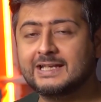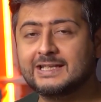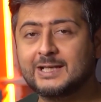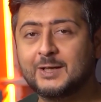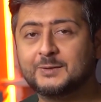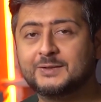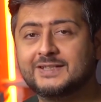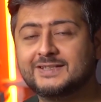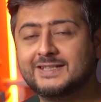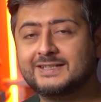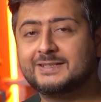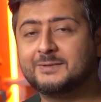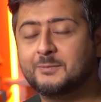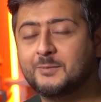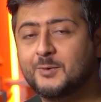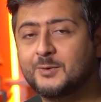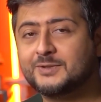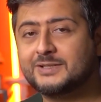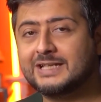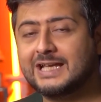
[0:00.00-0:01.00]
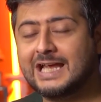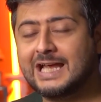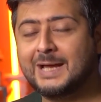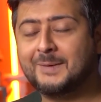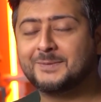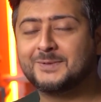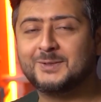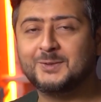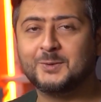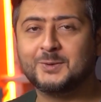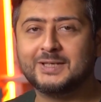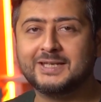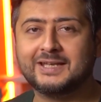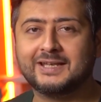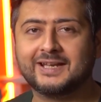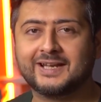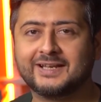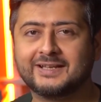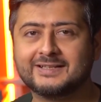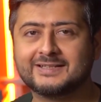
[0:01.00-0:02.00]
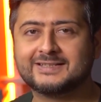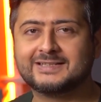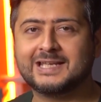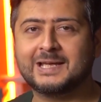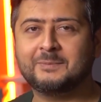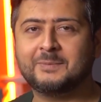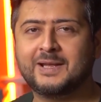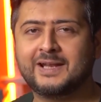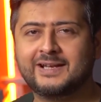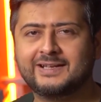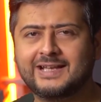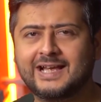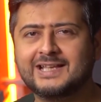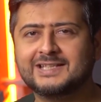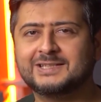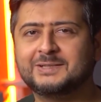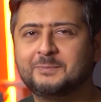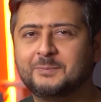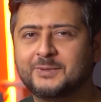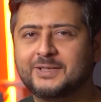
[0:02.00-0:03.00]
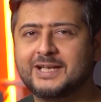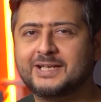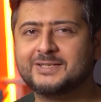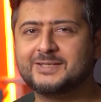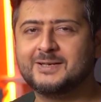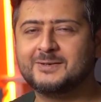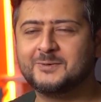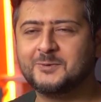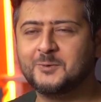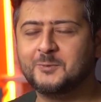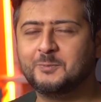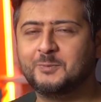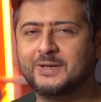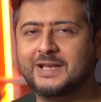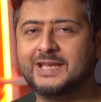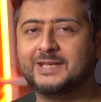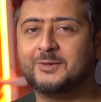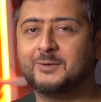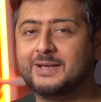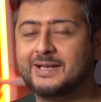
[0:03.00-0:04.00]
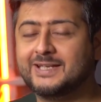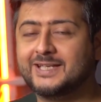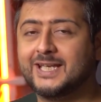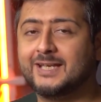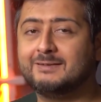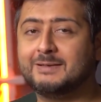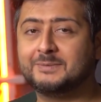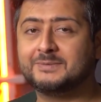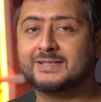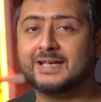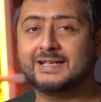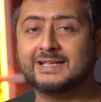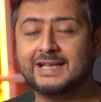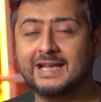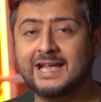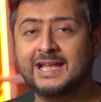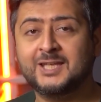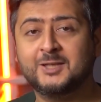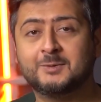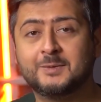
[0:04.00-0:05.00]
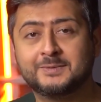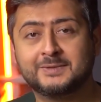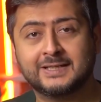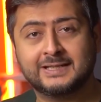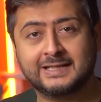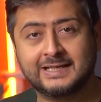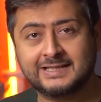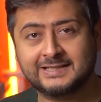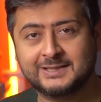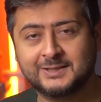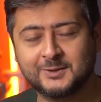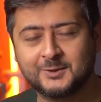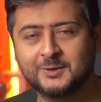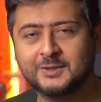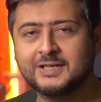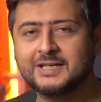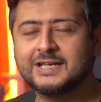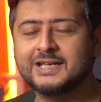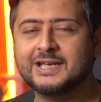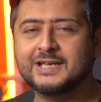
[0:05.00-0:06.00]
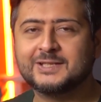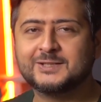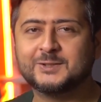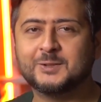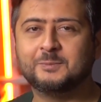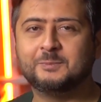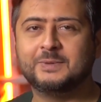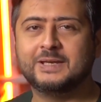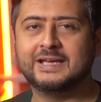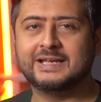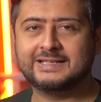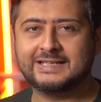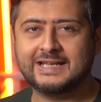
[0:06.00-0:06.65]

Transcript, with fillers: Now, this is the most absolutely critical step and it has the potential to break your entire website and your website SEO, so pay